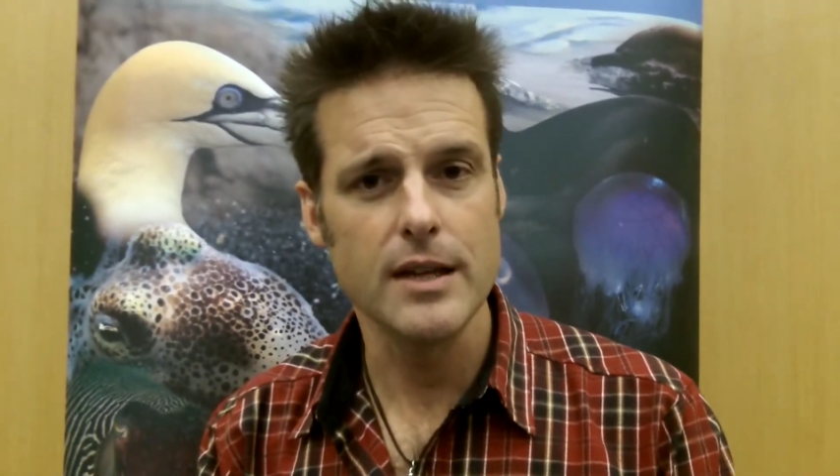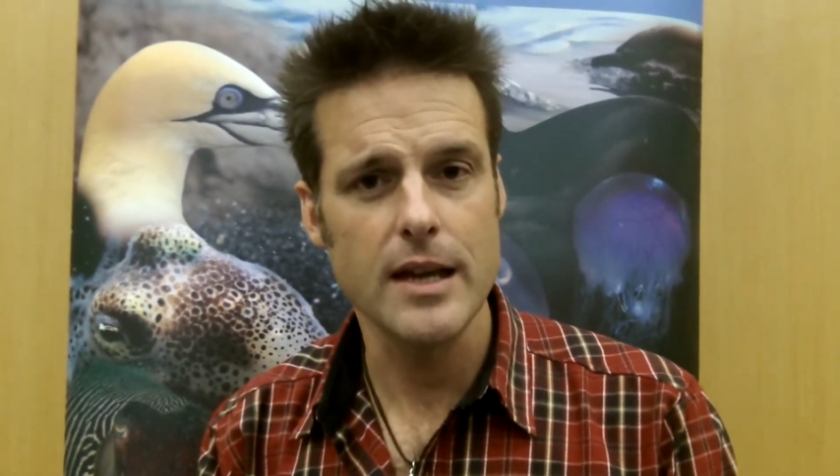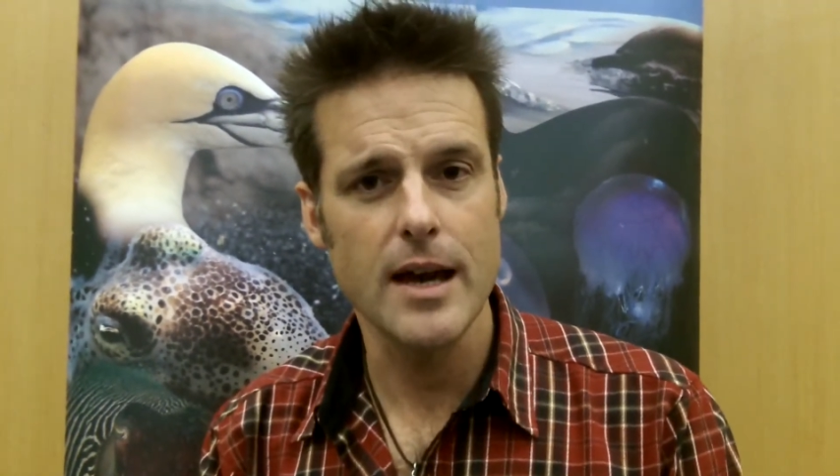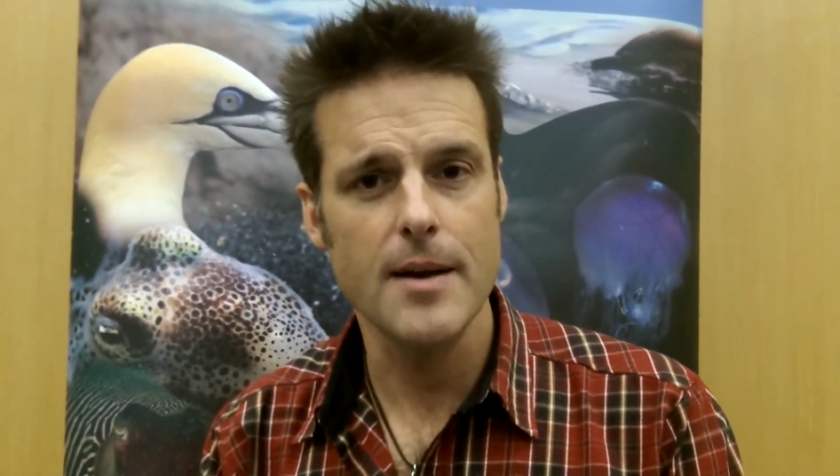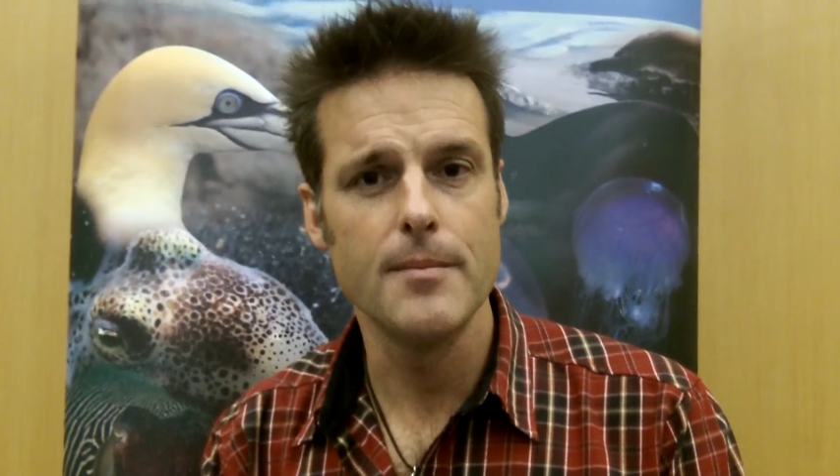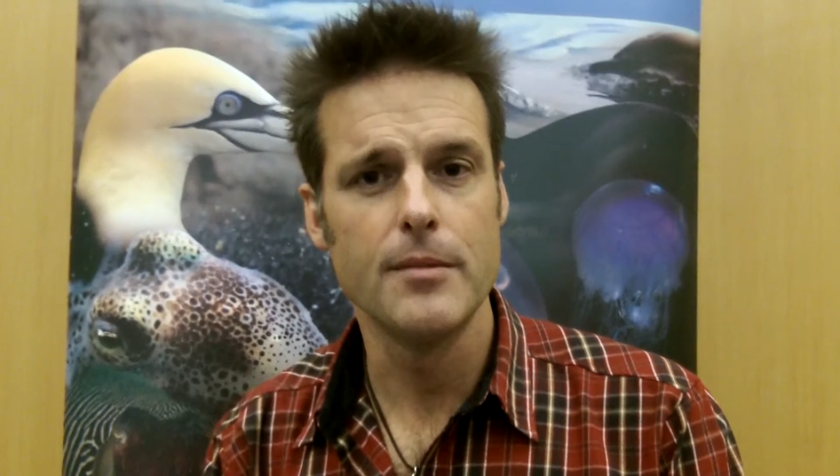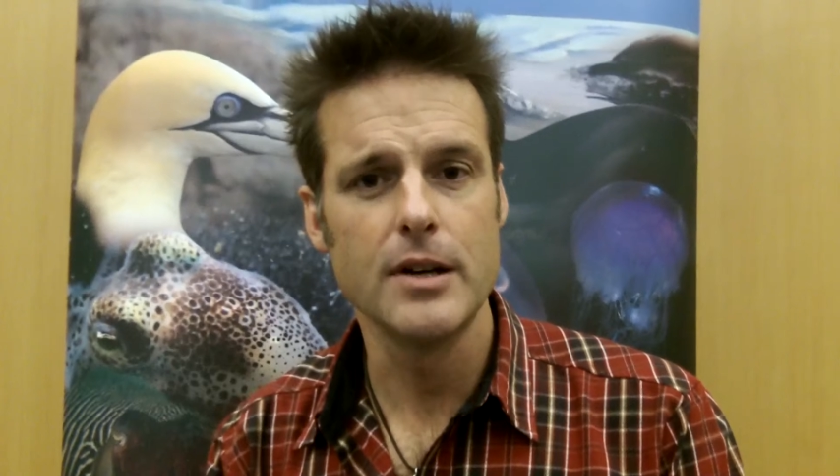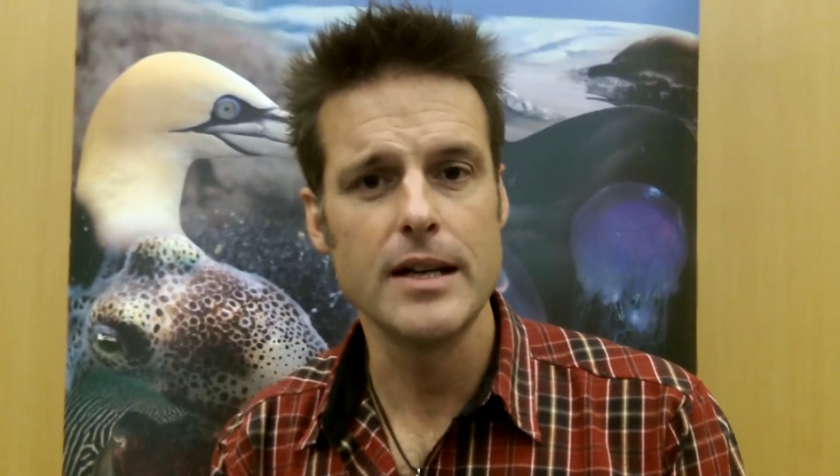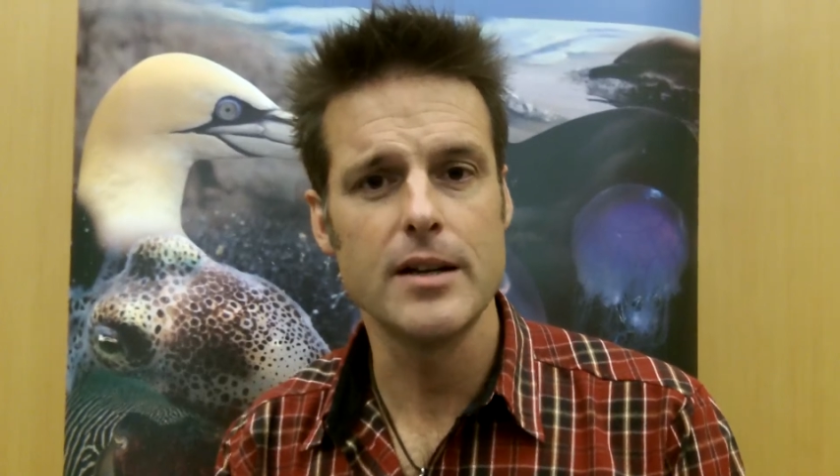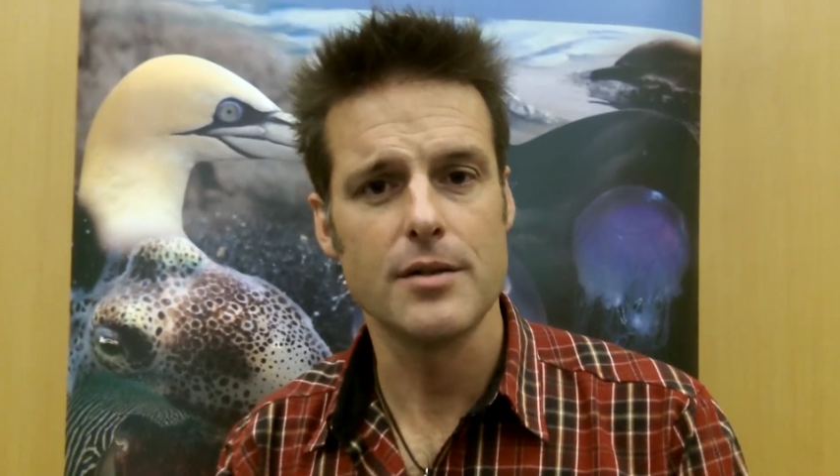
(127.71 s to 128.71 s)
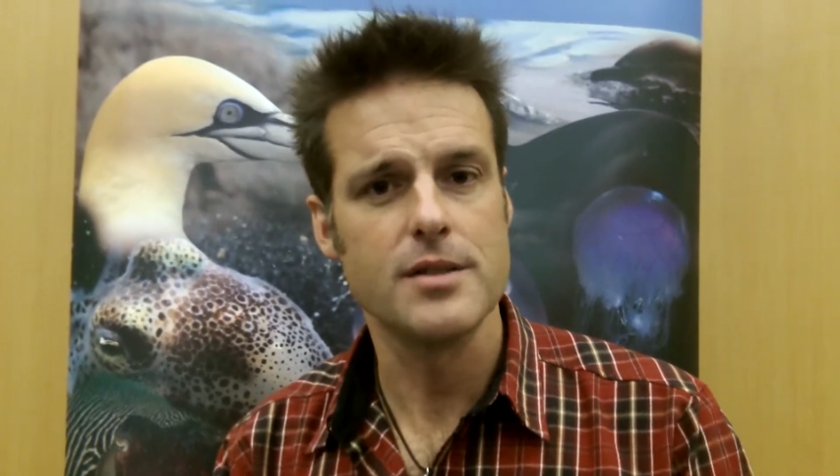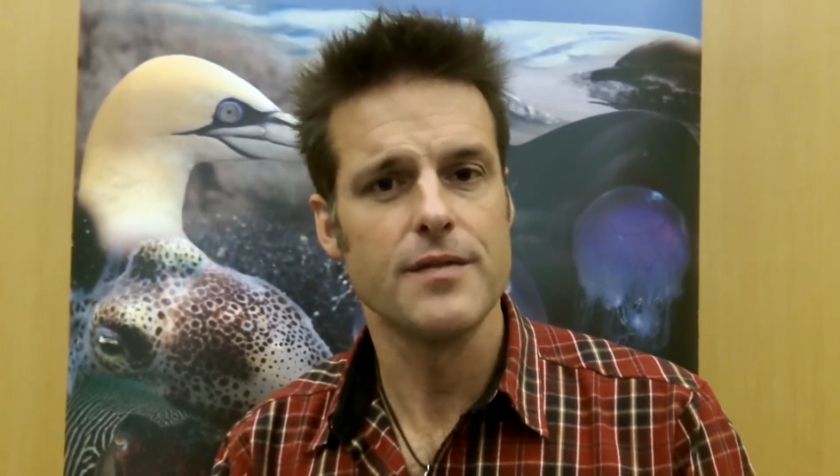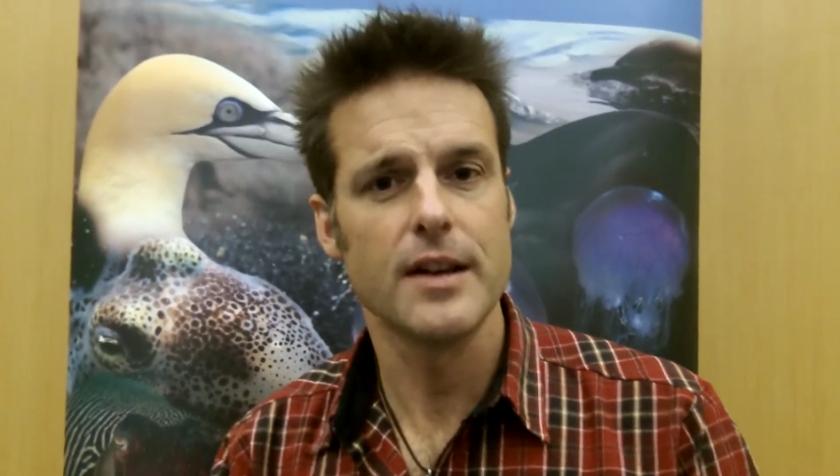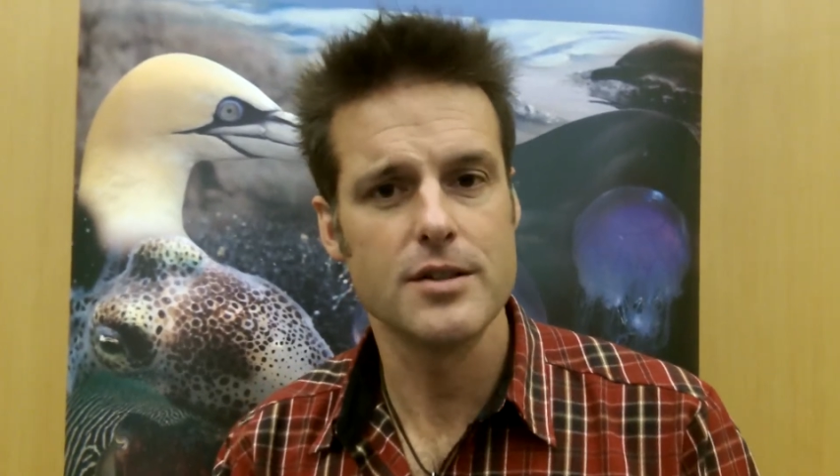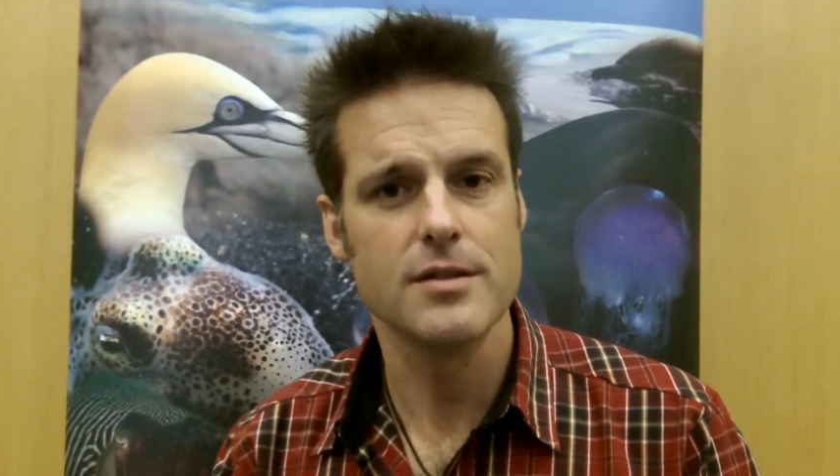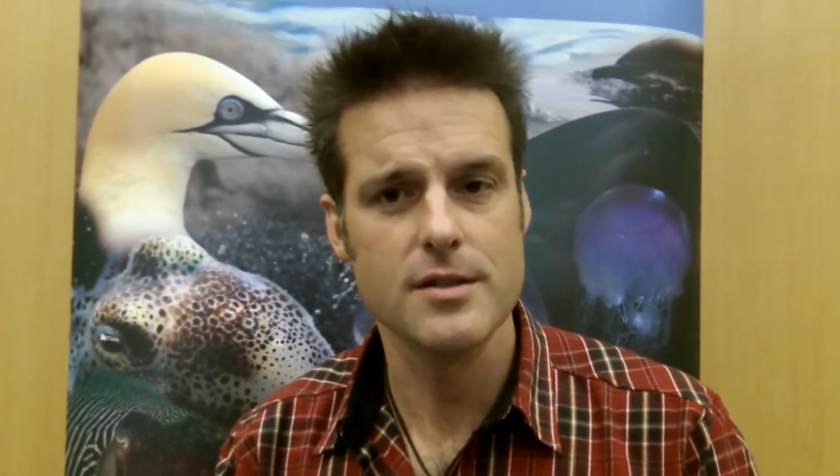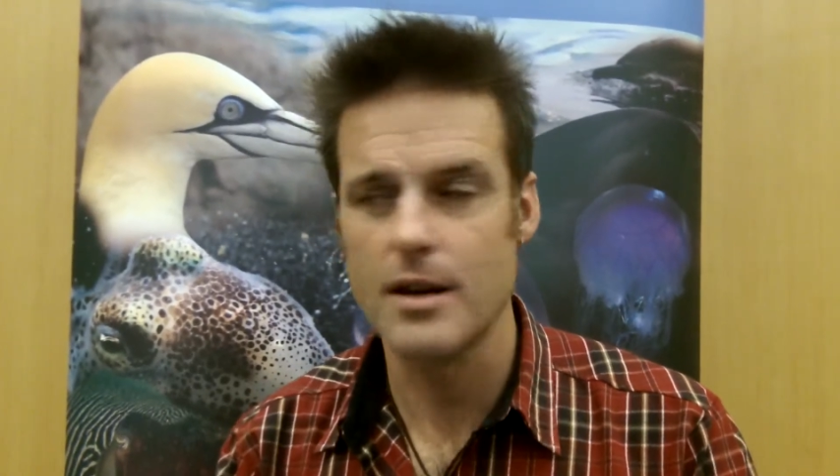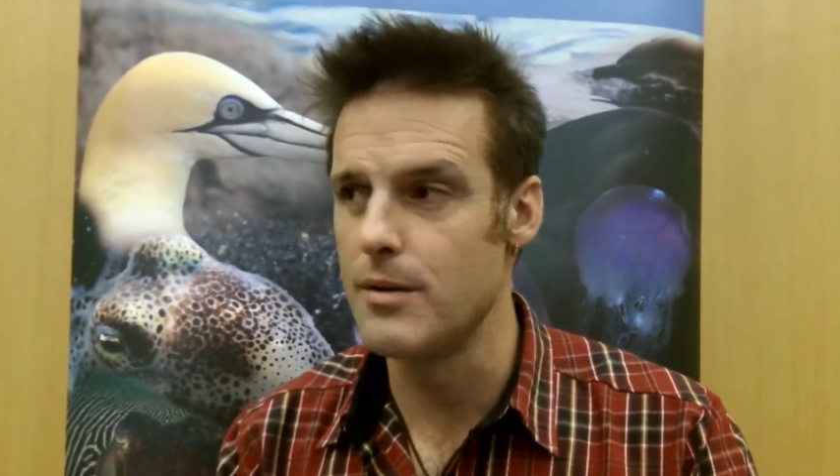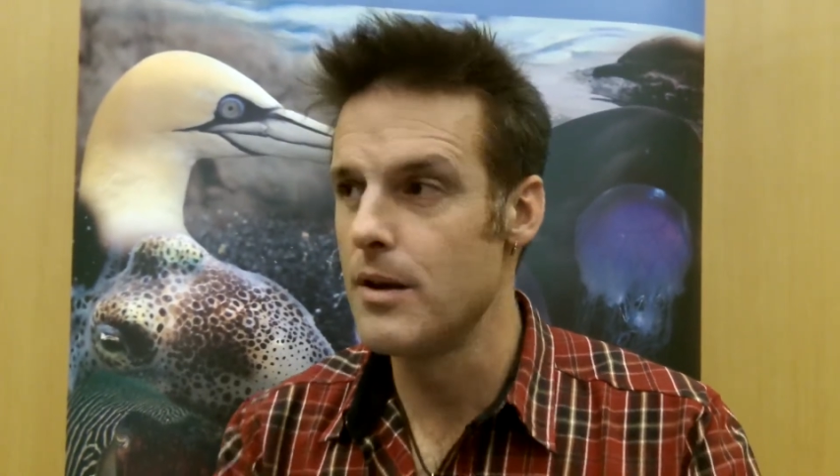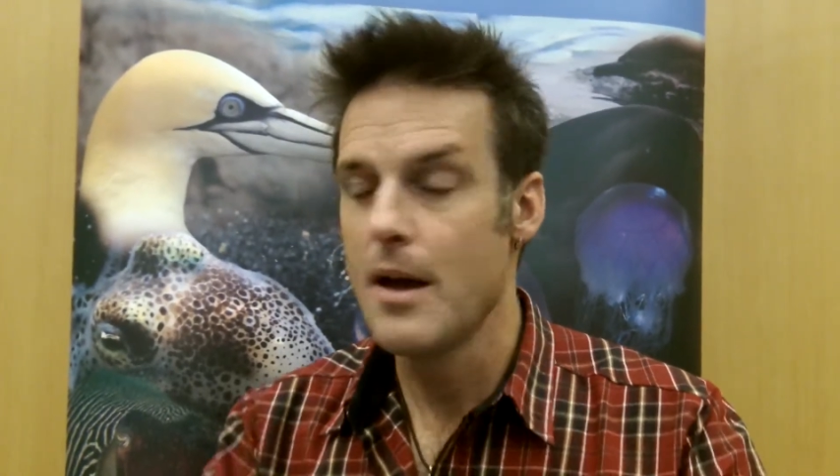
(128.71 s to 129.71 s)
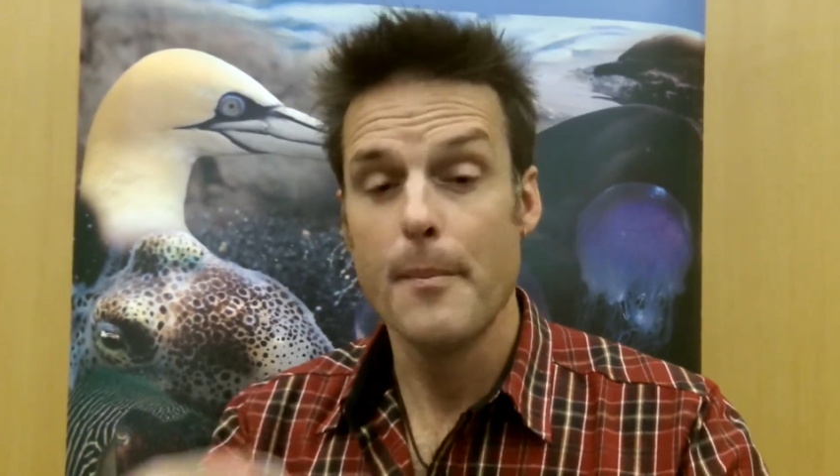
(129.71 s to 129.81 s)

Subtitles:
Marine Conservation Zone